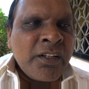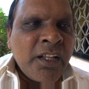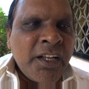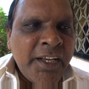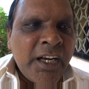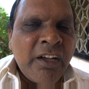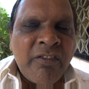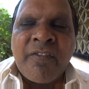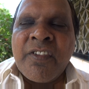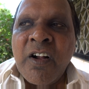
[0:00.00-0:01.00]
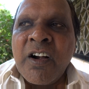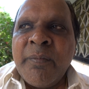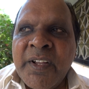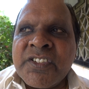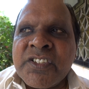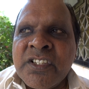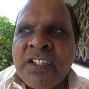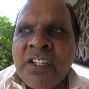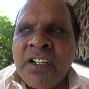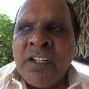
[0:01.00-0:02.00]
The real love of God means,
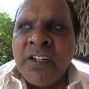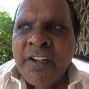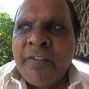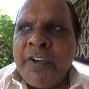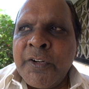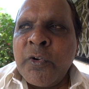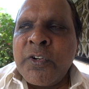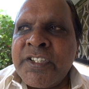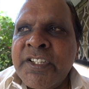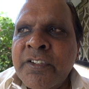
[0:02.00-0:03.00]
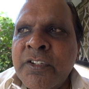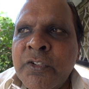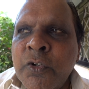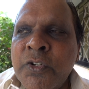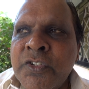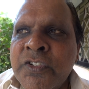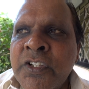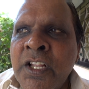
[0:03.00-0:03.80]
if we don't